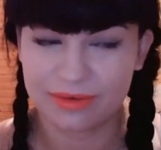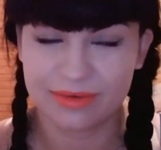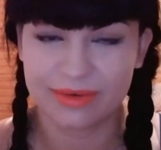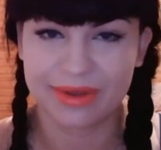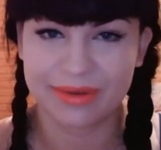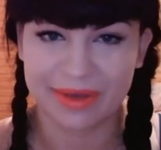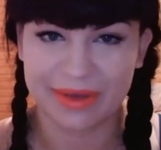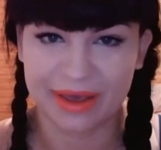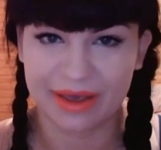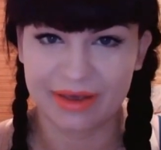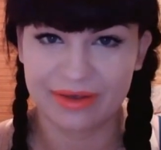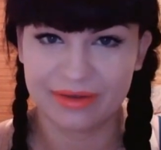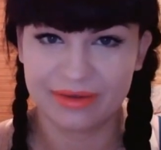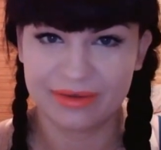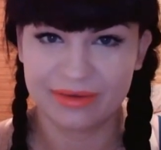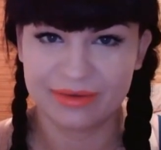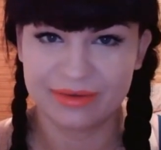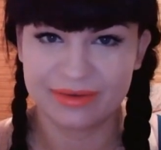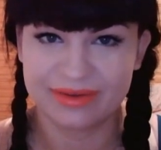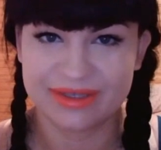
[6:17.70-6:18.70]
Okay.
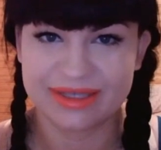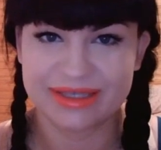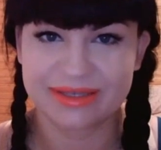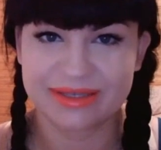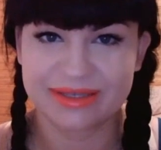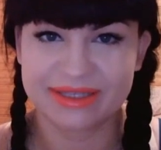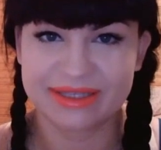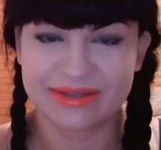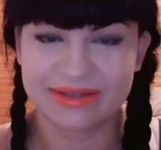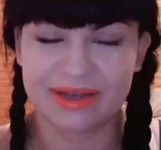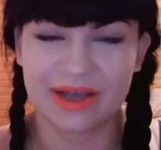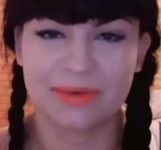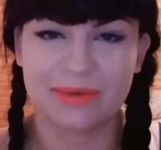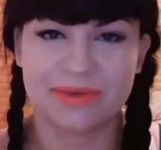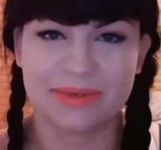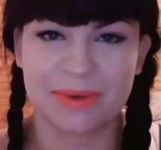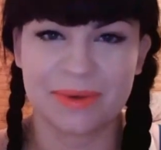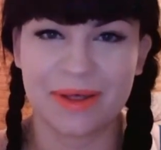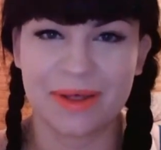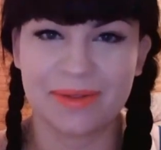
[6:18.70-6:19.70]
So let's stop
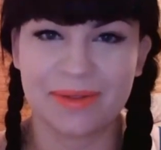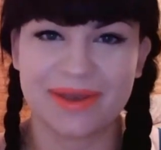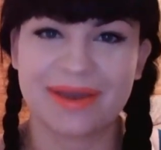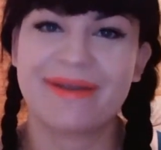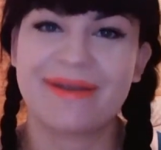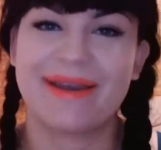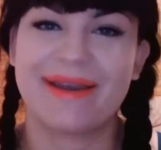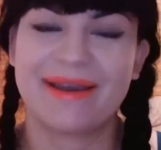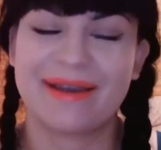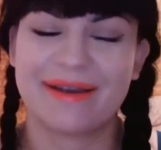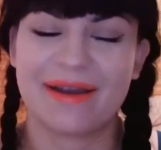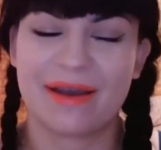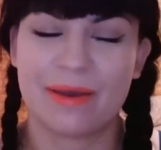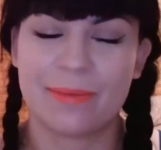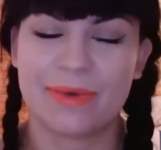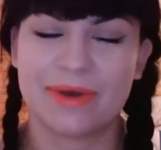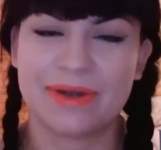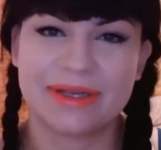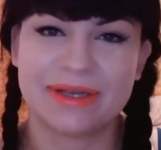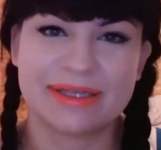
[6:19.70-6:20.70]
swallowing our anger and
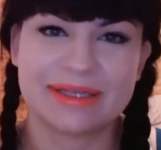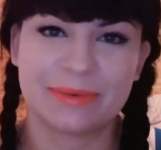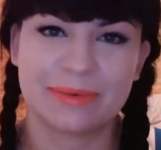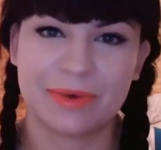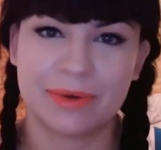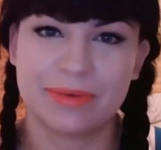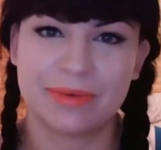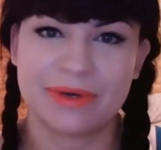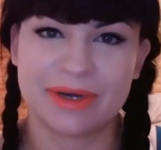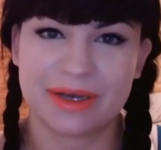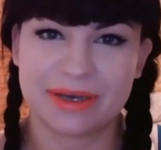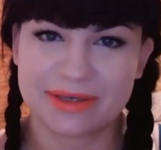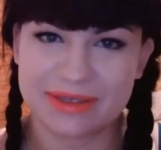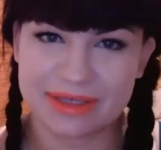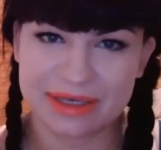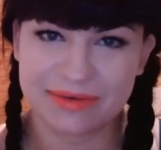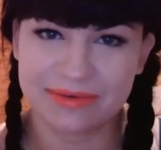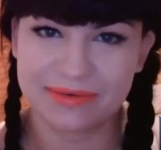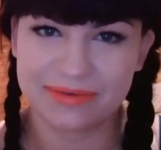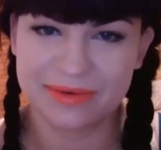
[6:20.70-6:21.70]
put it somewhere
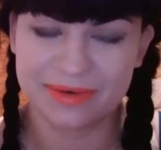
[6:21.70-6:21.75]
productive.